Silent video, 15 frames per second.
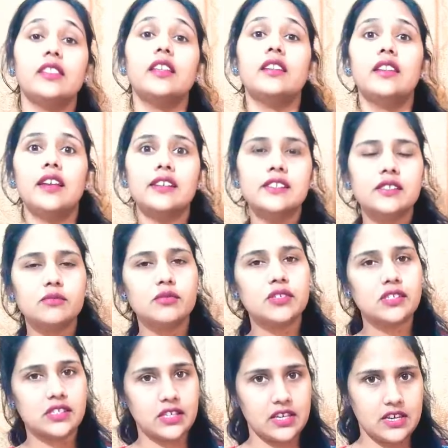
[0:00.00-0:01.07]
The next
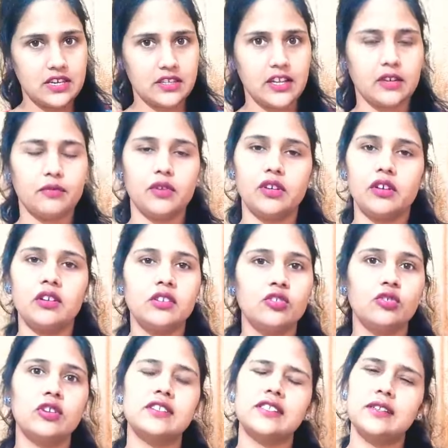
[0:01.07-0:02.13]
mistake that we
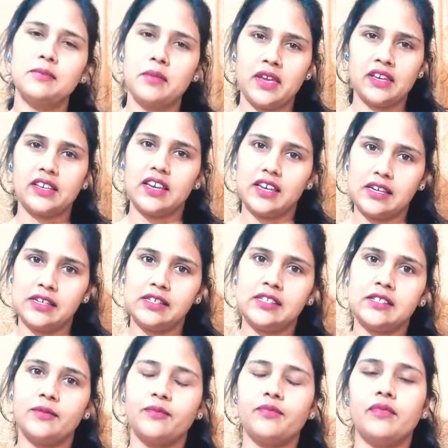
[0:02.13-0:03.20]
continuously make
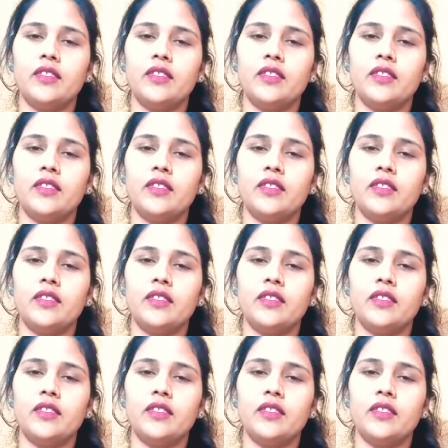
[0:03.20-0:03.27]
is